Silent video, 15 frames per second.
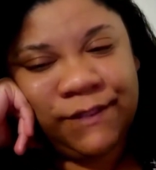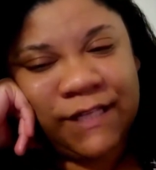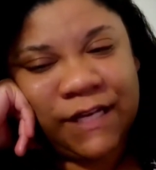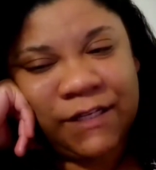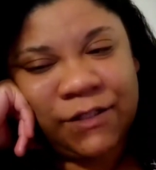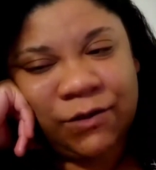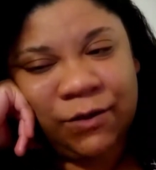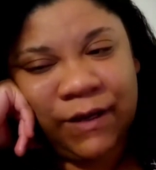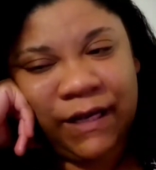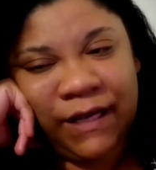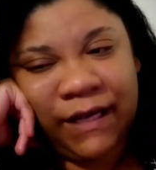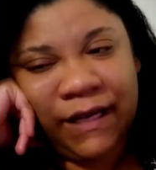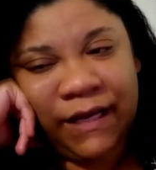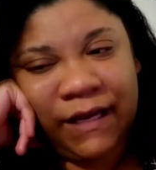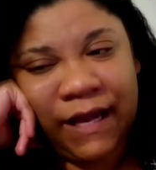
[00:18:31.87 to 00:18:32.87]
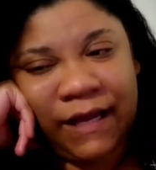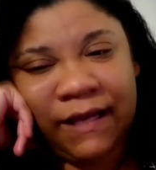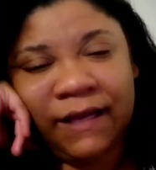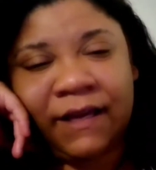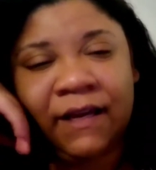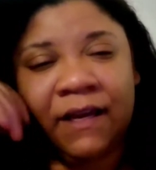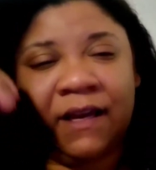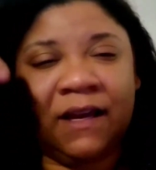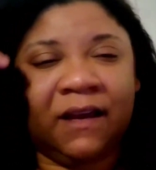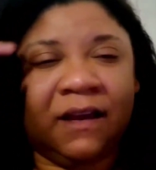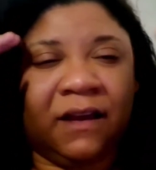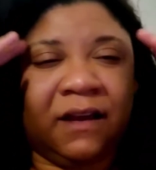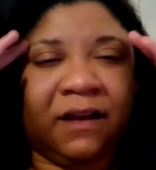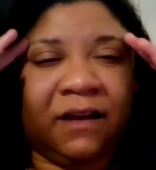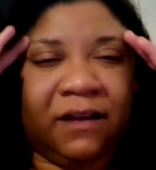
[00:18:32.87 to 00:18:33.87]
just so I can like
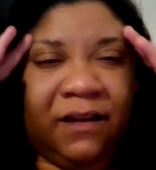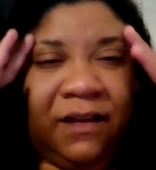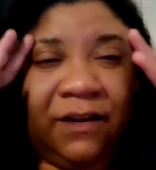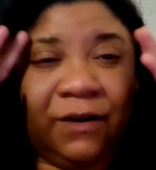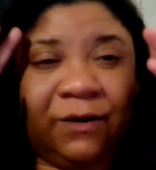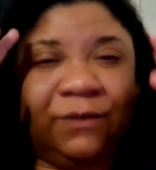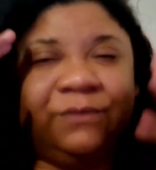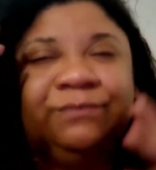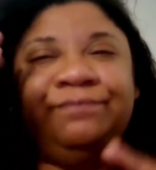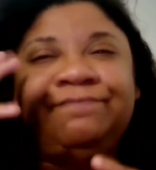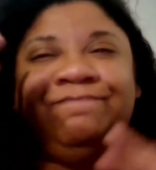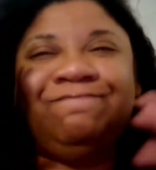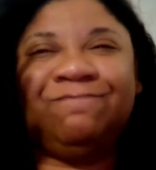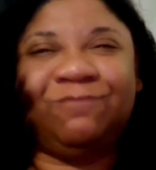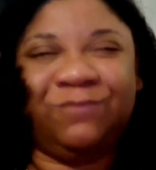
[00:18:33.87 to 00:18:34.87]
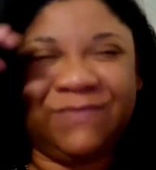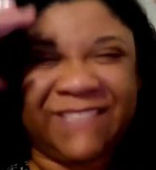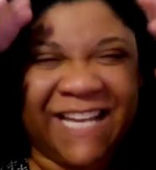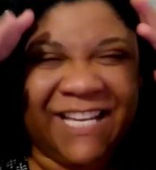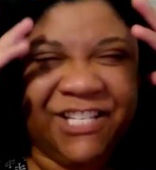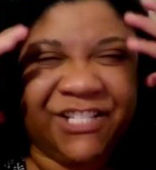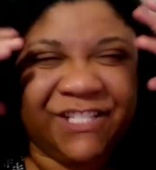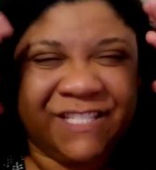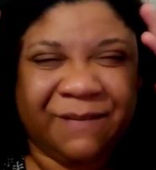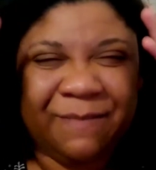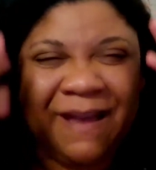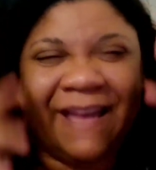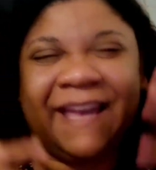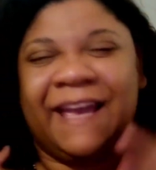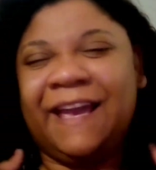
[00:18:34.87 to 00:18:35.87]
you know tensions in
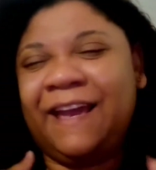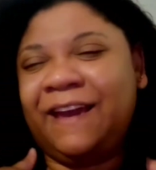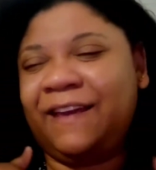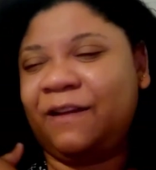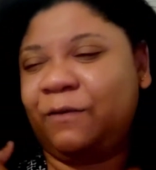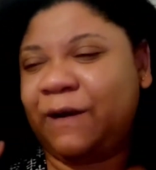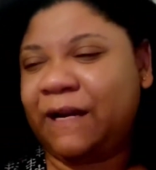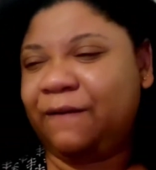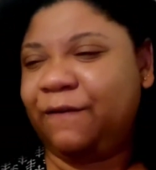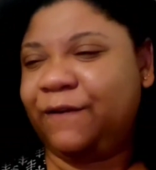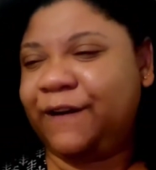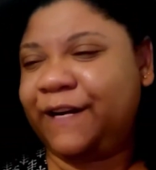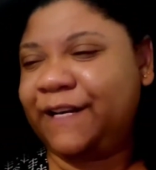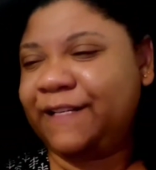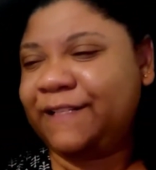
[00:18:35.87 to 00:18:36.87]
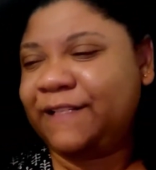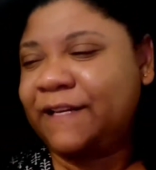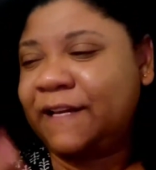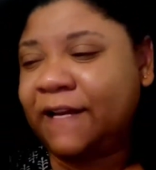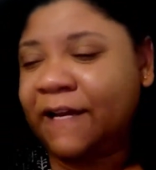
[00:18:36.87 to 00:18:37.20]
my head and whatever it is